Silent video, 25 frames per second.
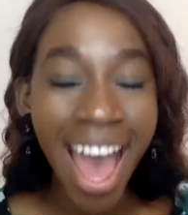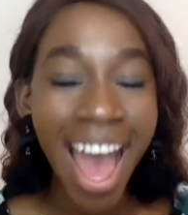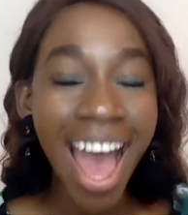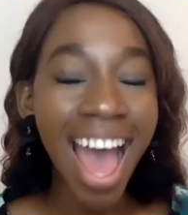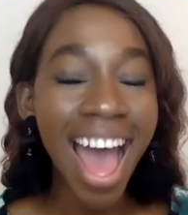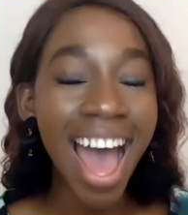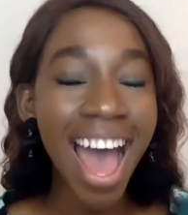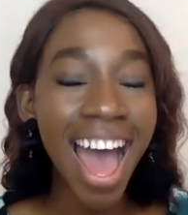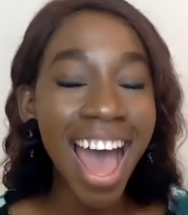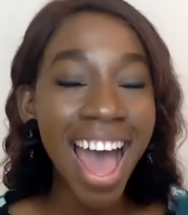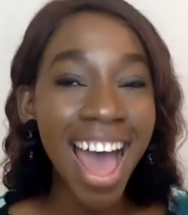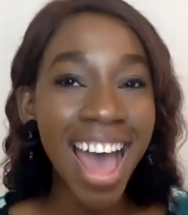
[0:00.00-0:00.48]

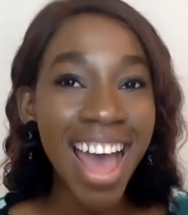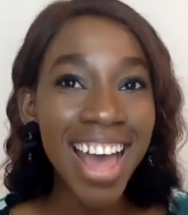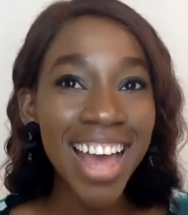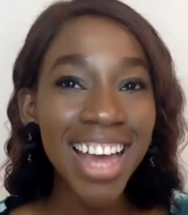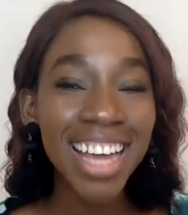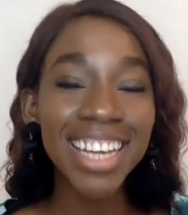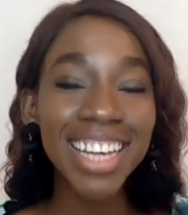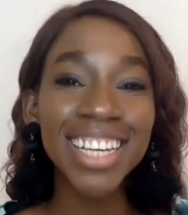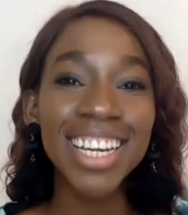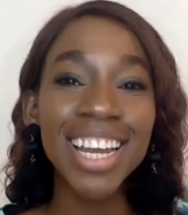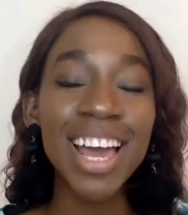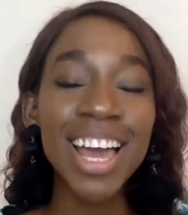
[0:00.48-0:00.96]

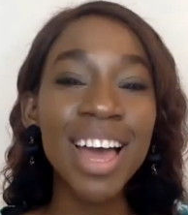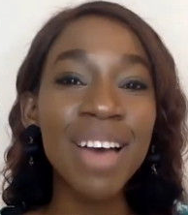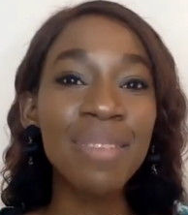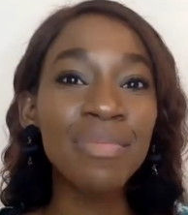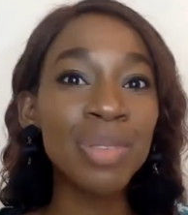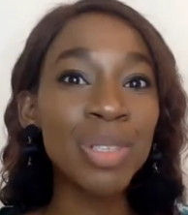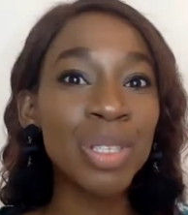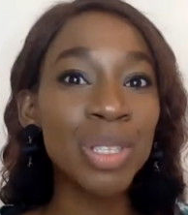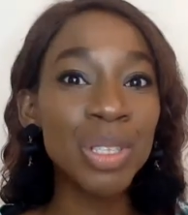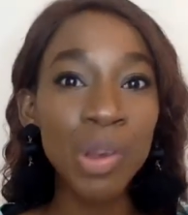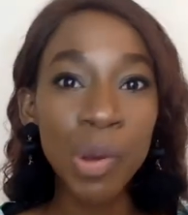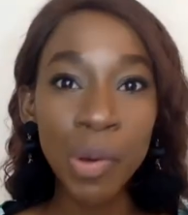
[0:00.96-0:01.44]
And I'm
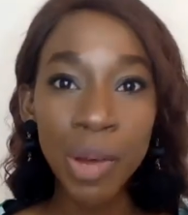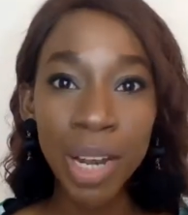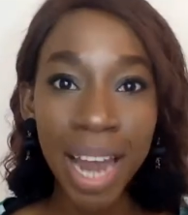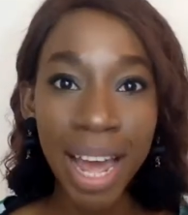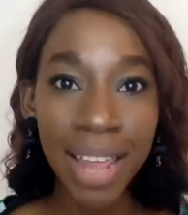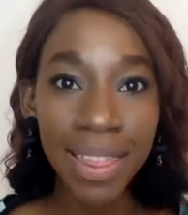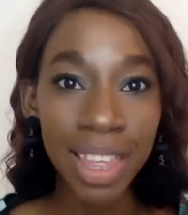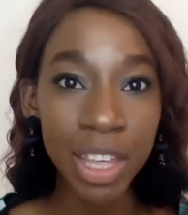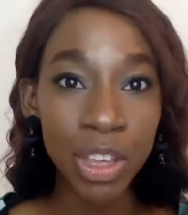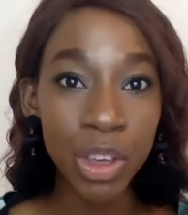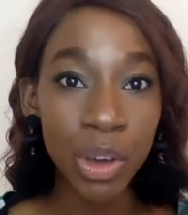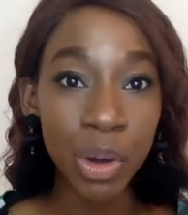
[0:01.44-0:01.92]
so
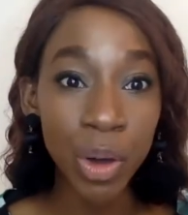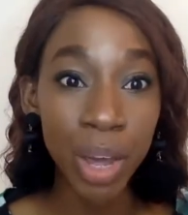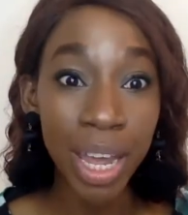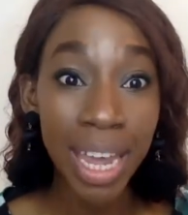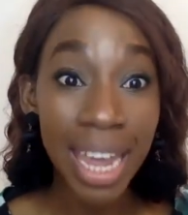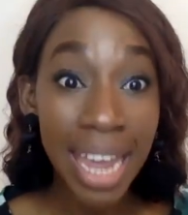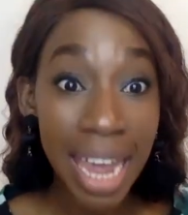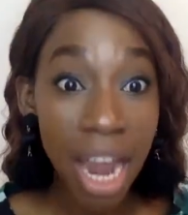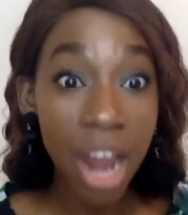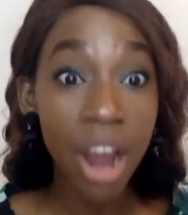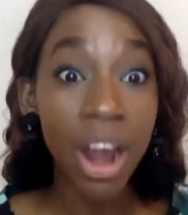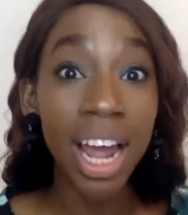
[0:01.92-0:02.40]
glad that you're
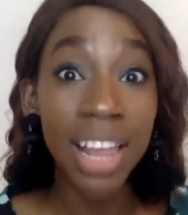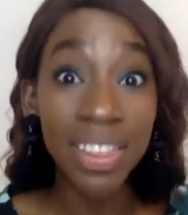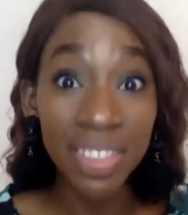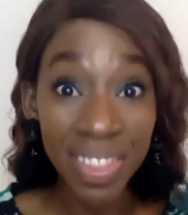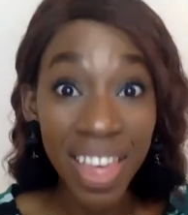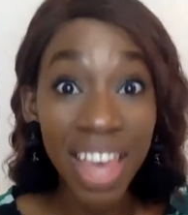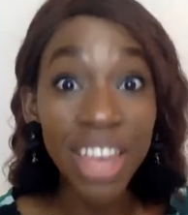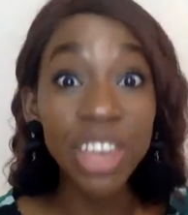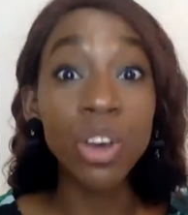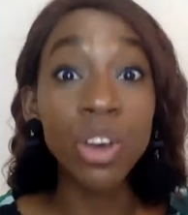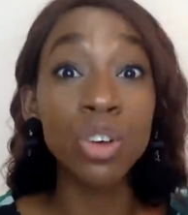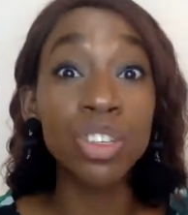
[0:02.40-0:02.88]
here and
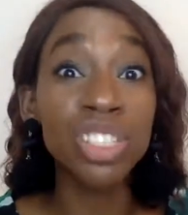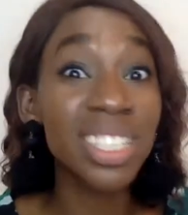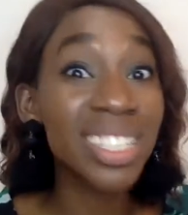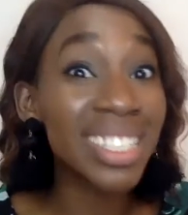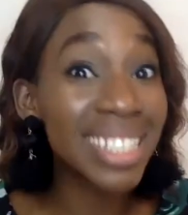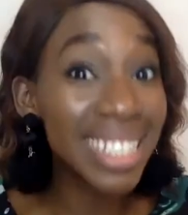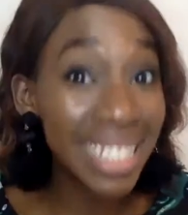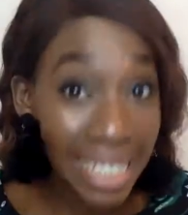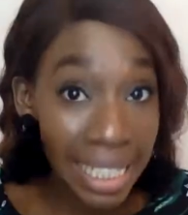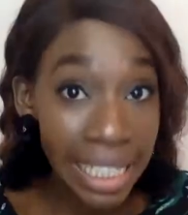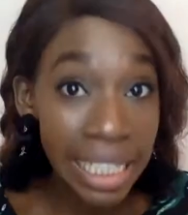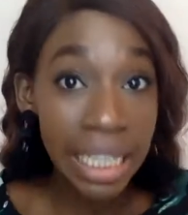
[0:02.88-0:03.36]
that you're
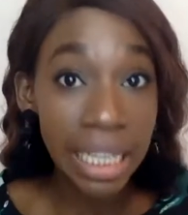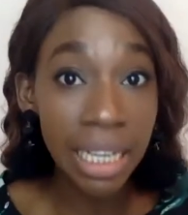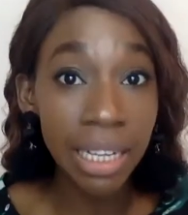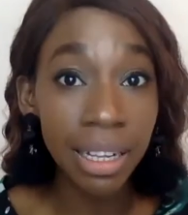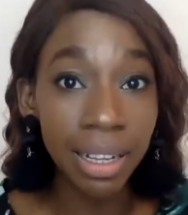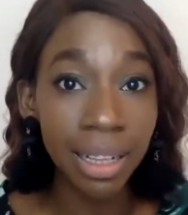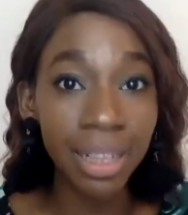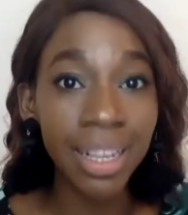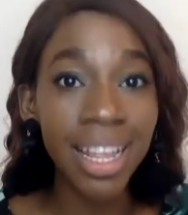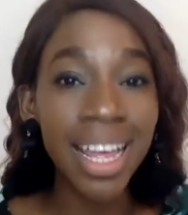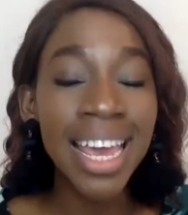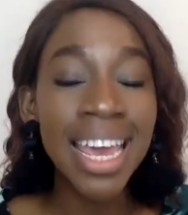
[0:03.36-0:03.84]

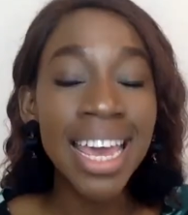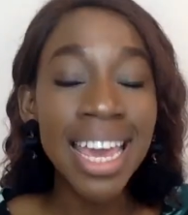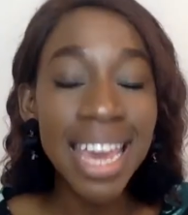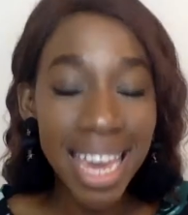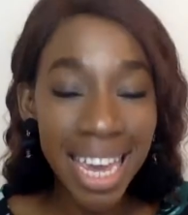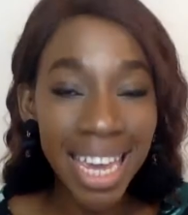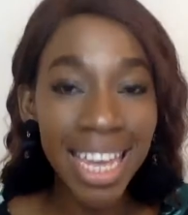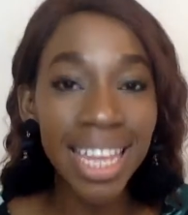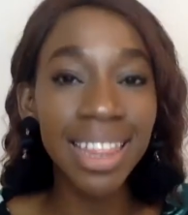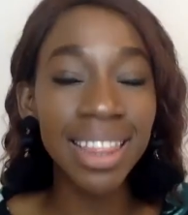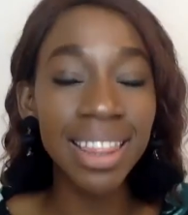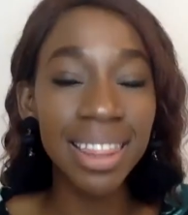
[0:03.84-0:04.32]
still
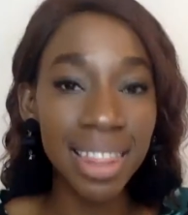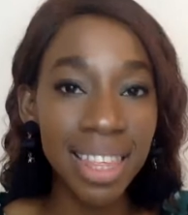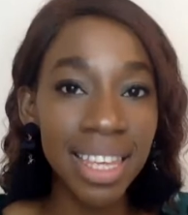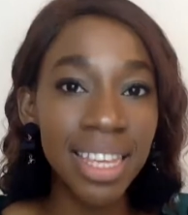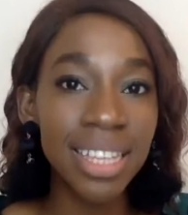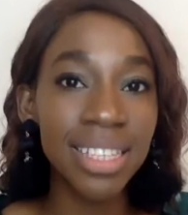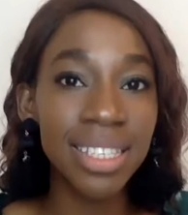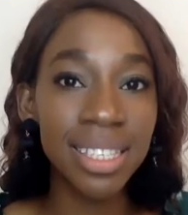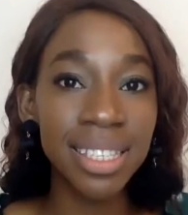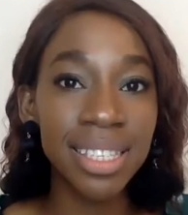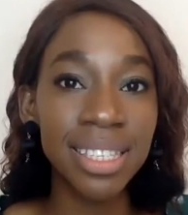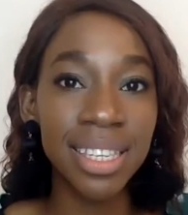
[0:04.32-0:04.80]
in
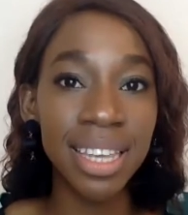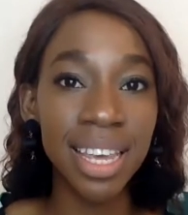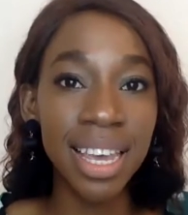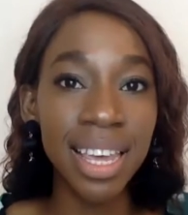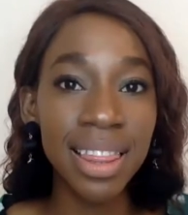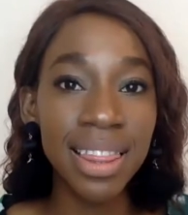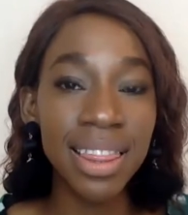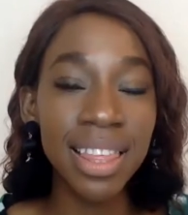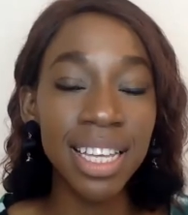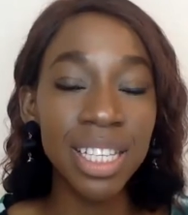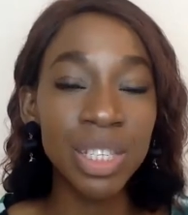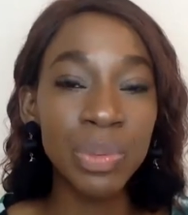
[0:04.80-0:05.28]
this
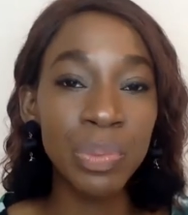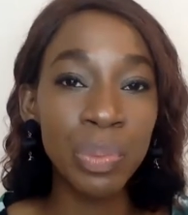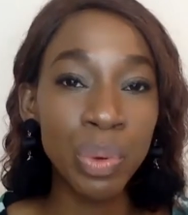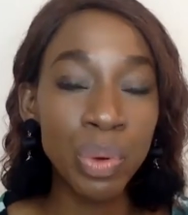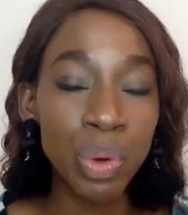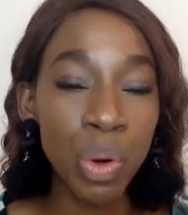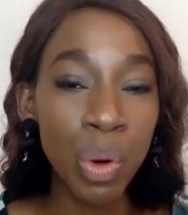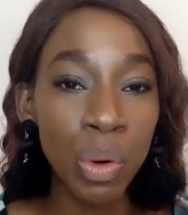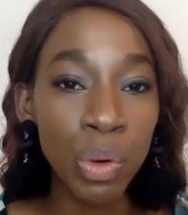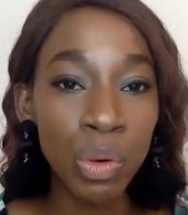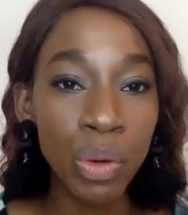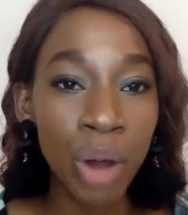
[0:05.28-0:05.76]

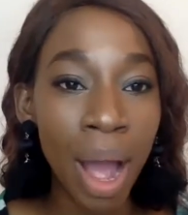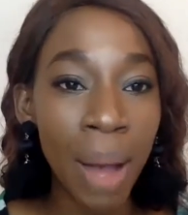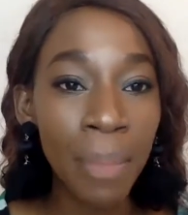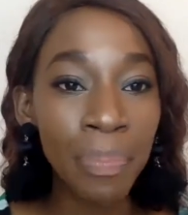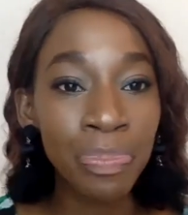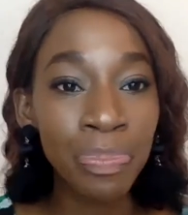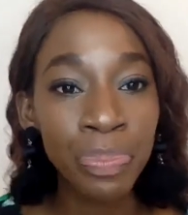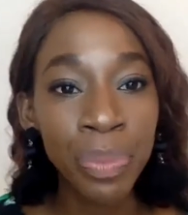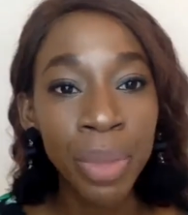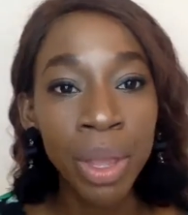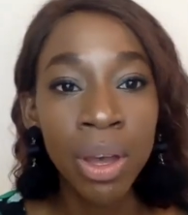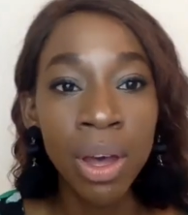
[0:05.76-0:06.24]
program.
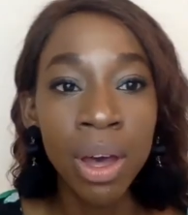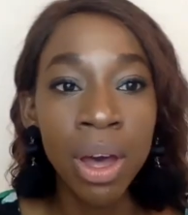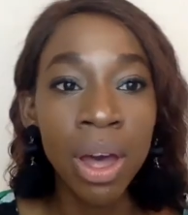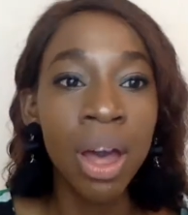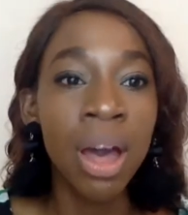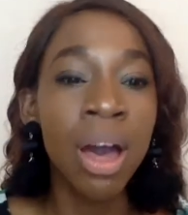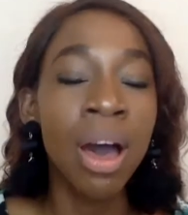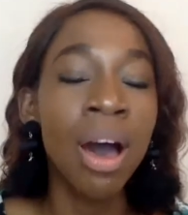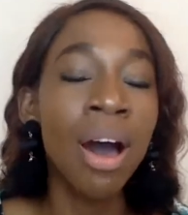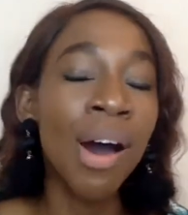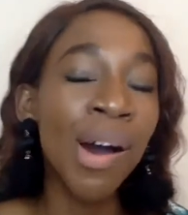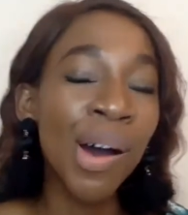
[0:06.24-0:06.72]

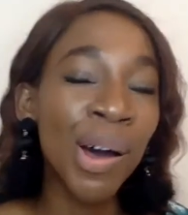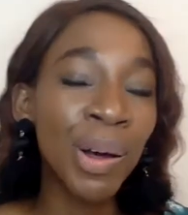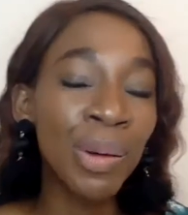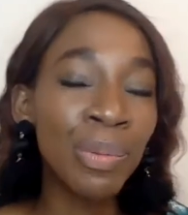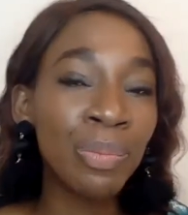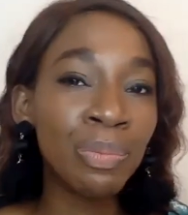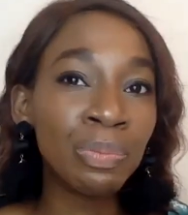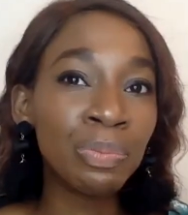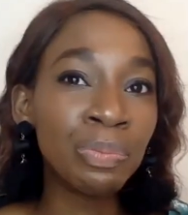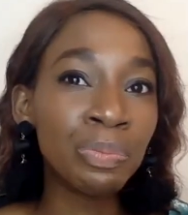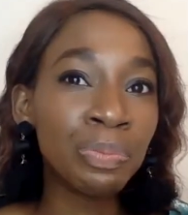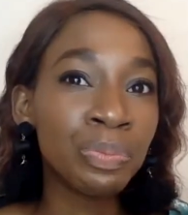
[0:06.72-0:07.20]

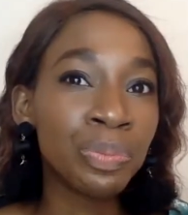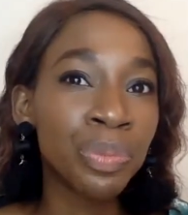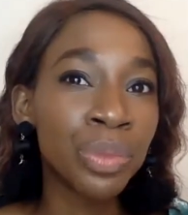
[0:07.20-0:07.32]
Um,